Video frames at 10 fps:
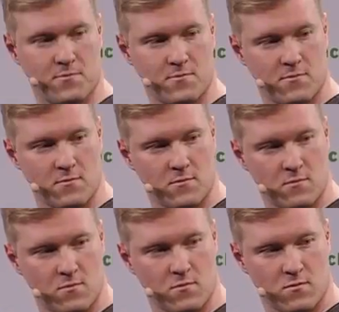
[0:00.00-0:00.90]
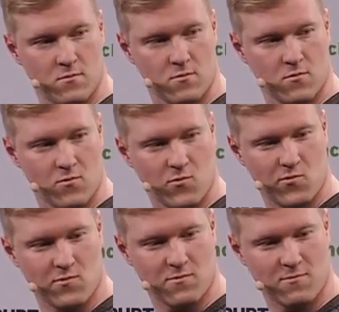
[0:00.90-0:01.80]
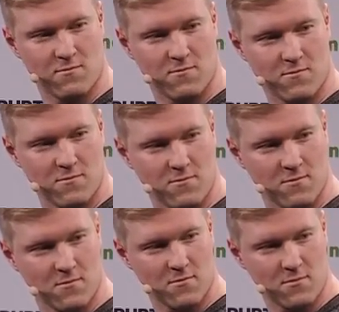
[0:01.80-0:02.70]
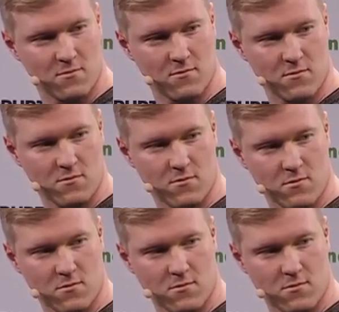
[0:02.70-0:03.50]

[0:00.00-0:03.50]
This person isn't speaking.